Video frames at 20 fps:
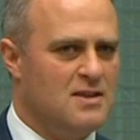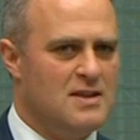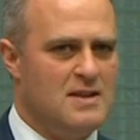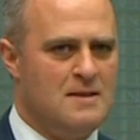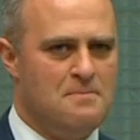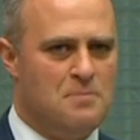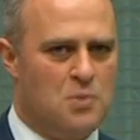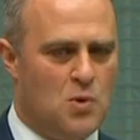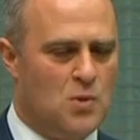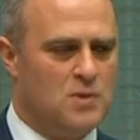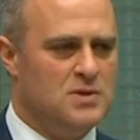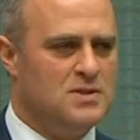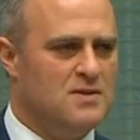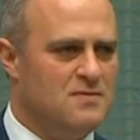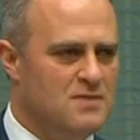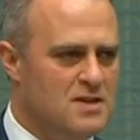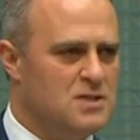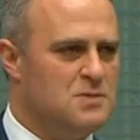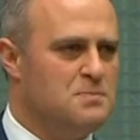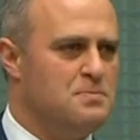and the importance
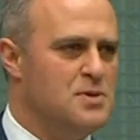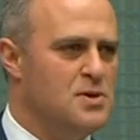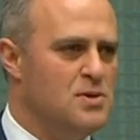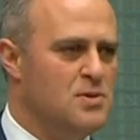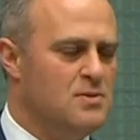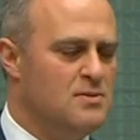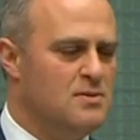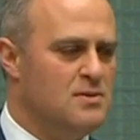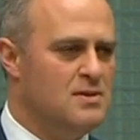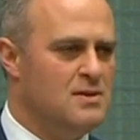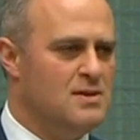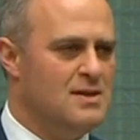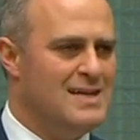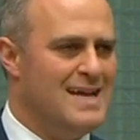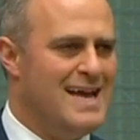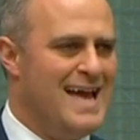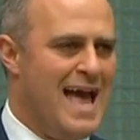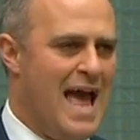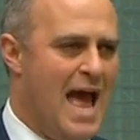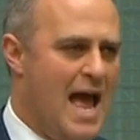of this bill
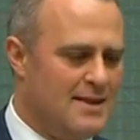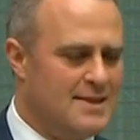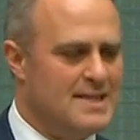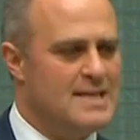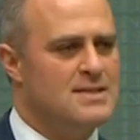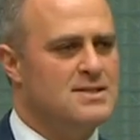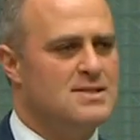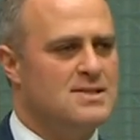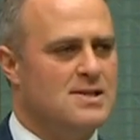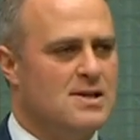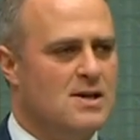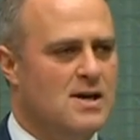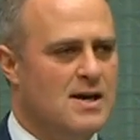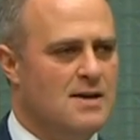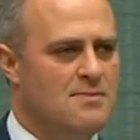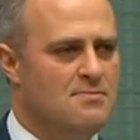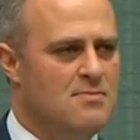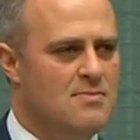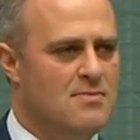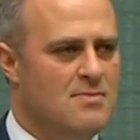at this
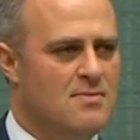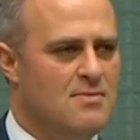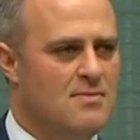time